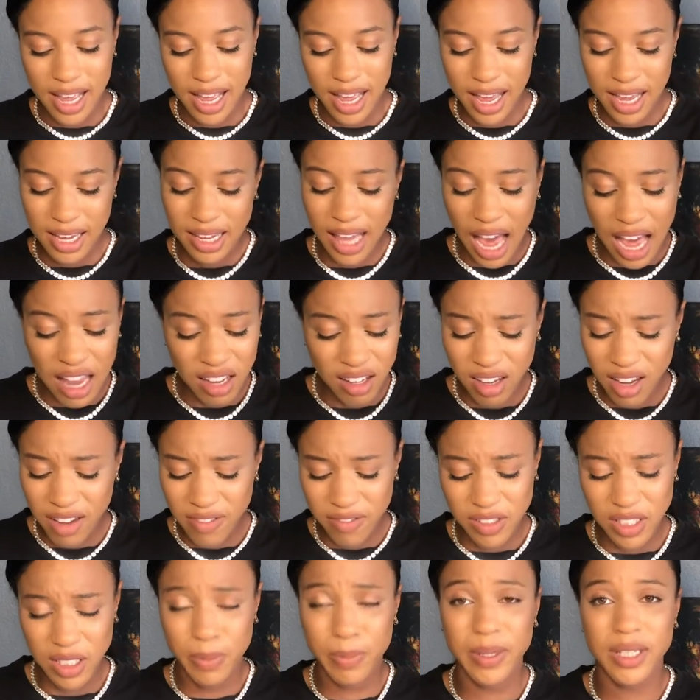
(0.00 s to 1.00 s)
And I
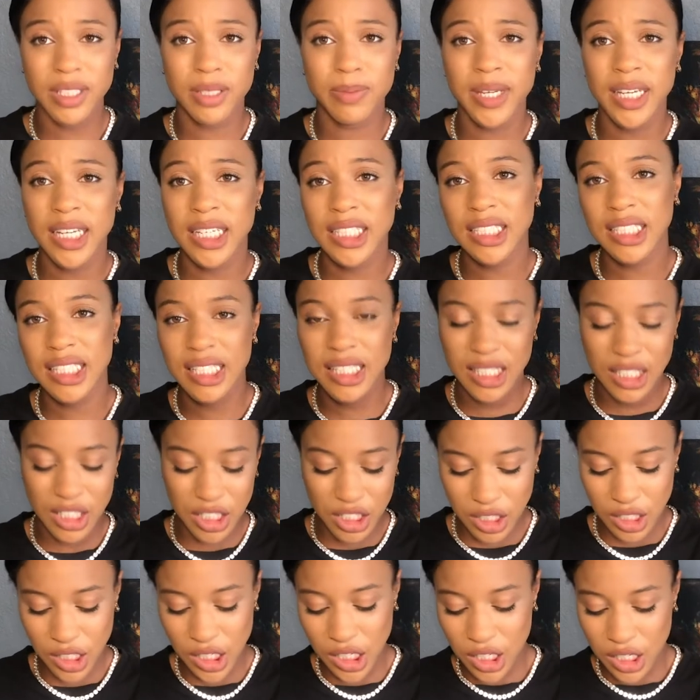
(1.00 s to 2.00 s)
love this piece because it's
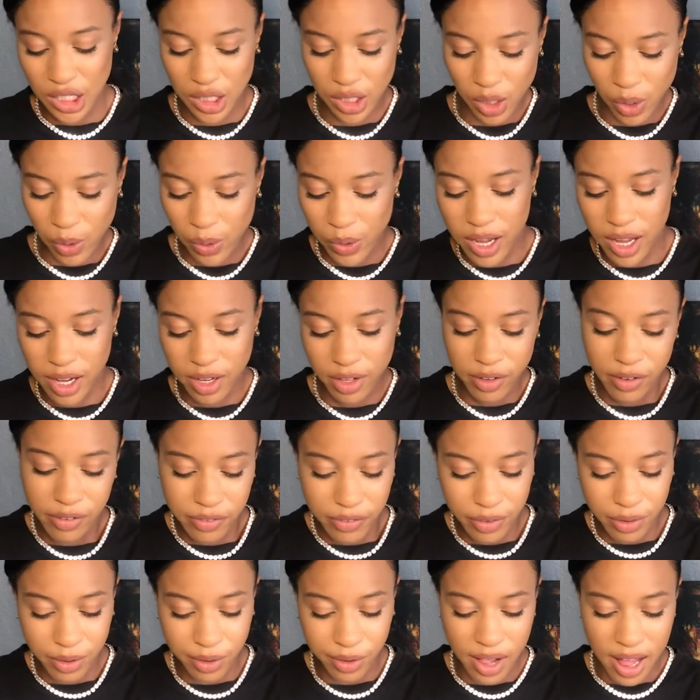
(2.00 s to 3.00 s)
just so
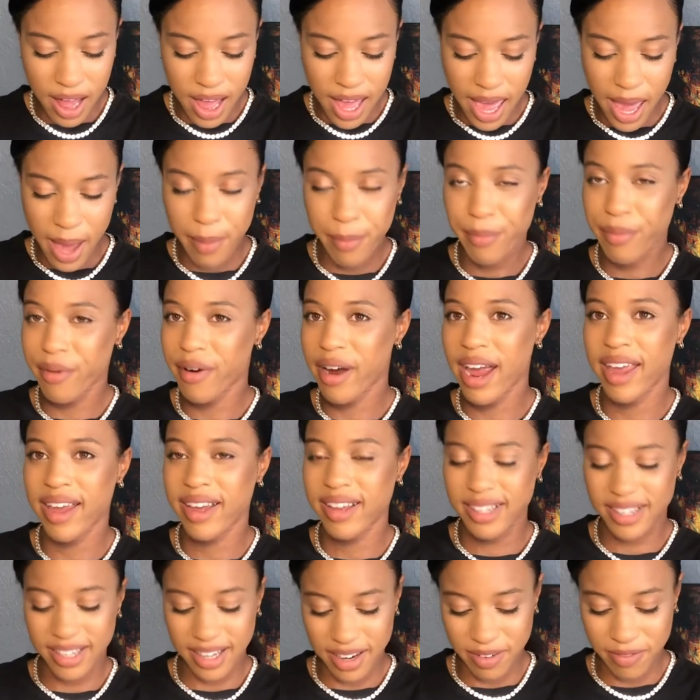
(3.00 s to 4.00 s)
colorful and
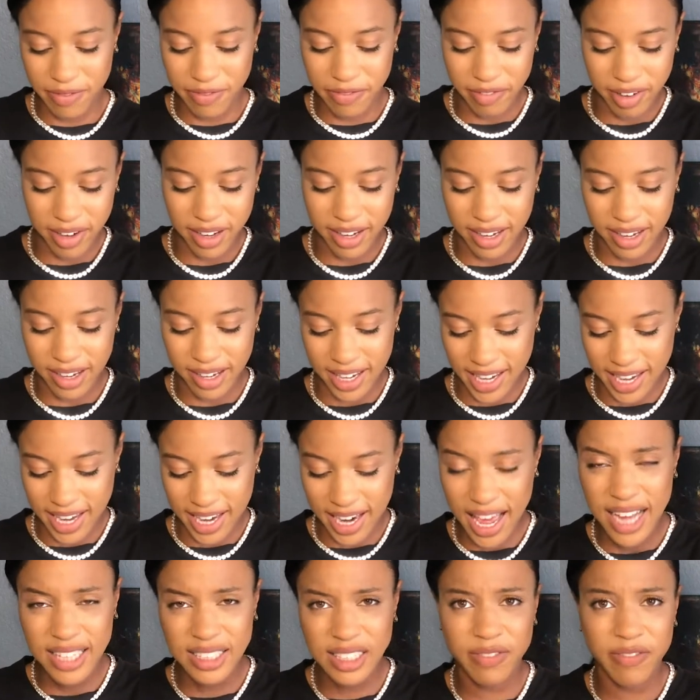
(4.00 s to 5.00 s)
bright and fun, and
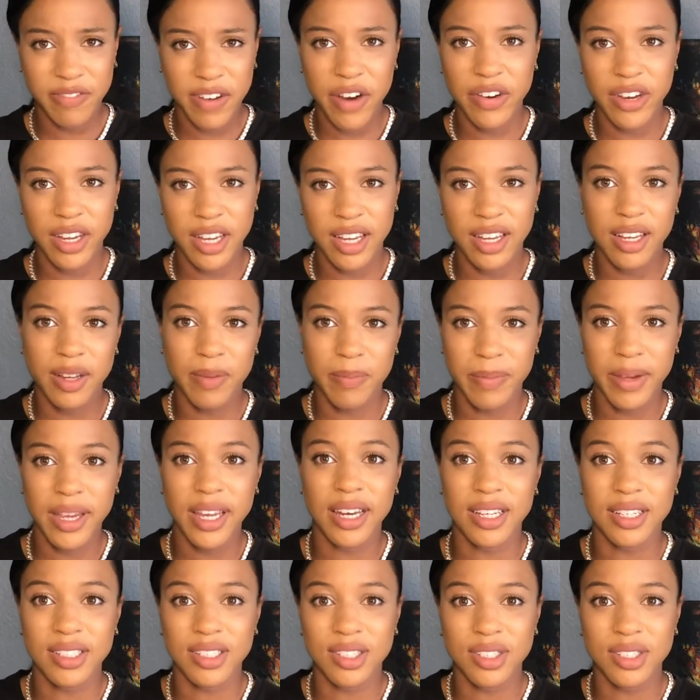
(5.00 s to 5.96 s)
it has a very good meaning